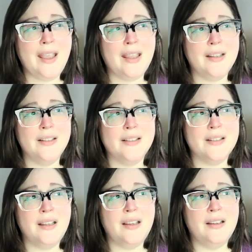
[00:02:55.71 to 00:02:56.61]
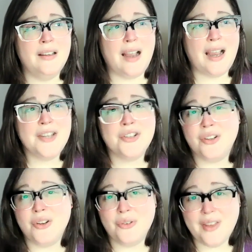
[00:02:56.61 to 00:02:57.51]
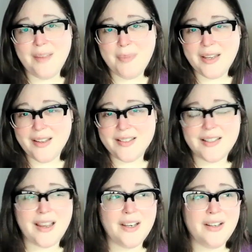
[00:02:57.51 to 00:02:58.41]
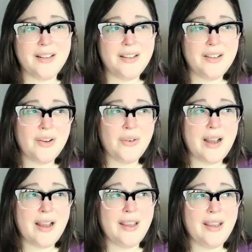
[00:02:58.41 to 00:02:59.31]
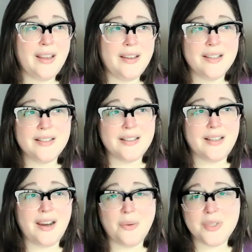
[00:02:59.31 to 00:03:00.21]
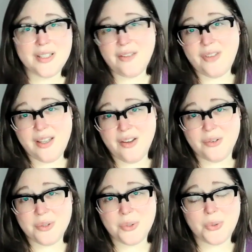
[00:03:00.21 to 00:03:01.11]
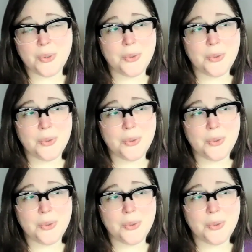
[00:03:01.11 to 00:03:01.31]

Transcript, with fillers: and I should know that because I, you know, I get scared with stuff he goes